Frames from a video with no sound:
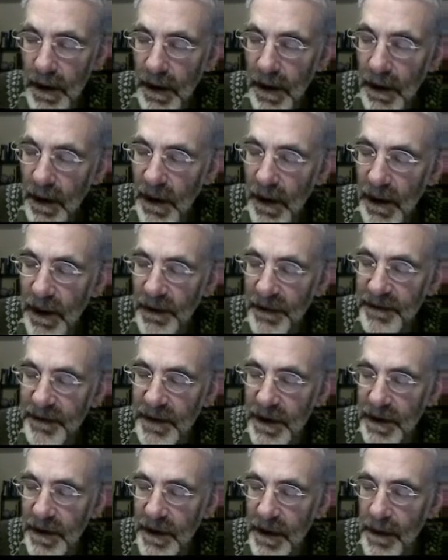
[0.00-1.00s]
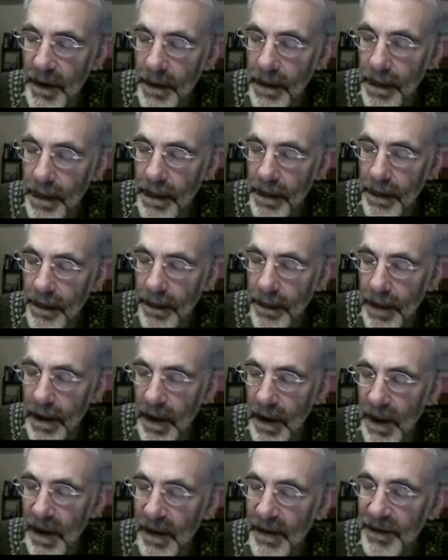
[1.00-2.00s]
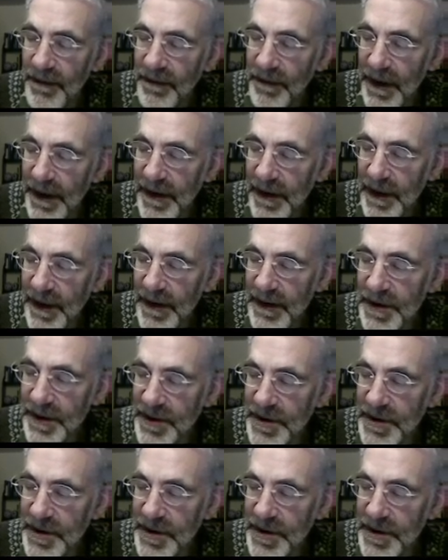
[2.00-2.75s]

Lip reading: are often finitely